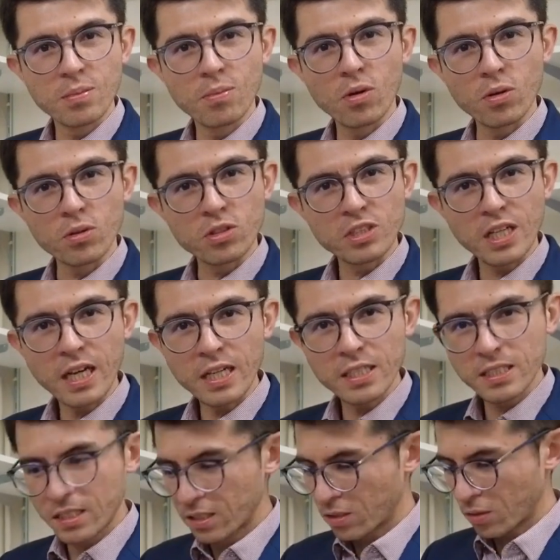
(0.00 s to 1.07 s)
motor
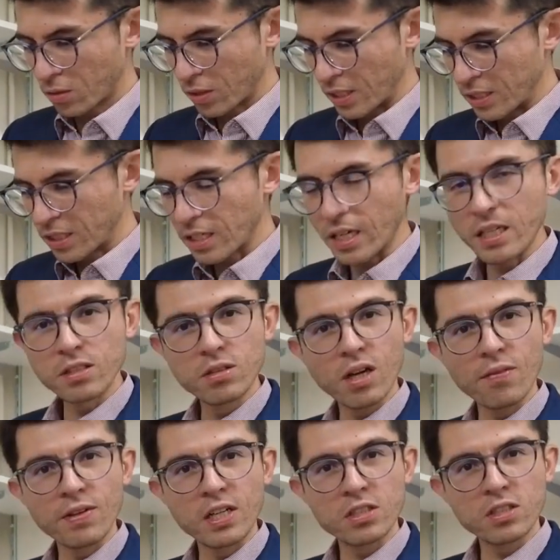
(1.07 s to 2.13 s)
size. So in the end, you
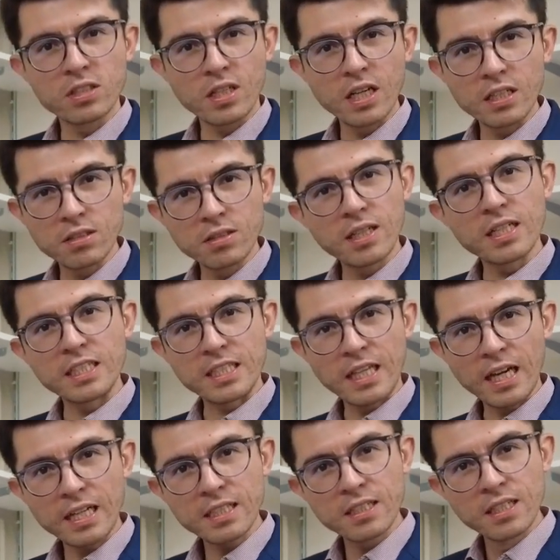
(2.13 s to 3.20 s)
have an exoskeleton that is
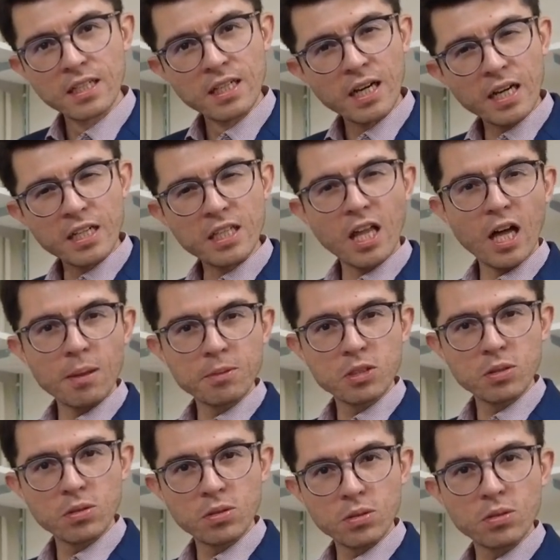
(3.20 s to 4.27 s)
light, and it helps
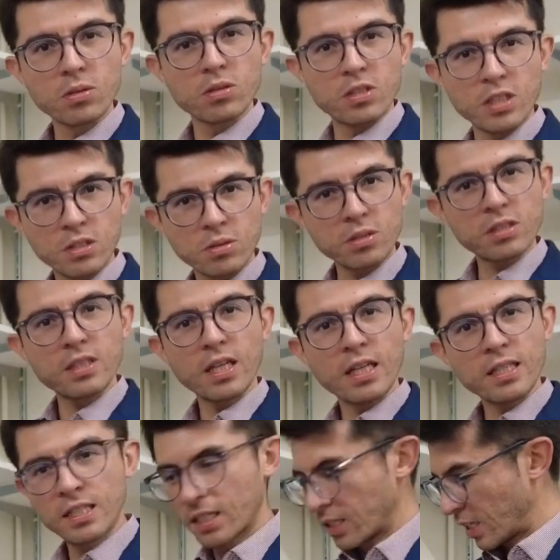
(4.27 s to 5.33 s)
you do
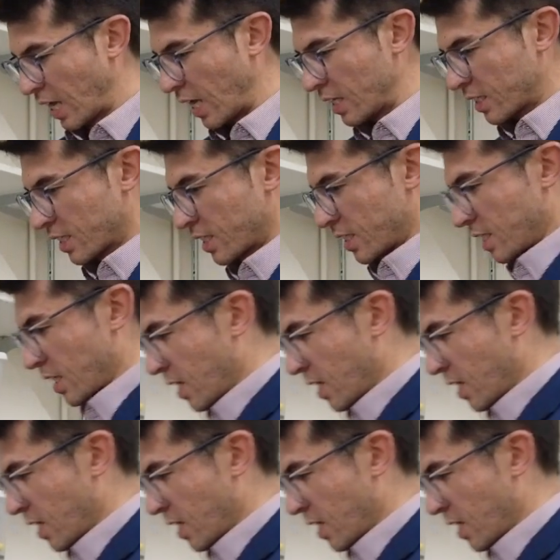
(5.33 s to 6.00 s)
sit-to-stand tasks.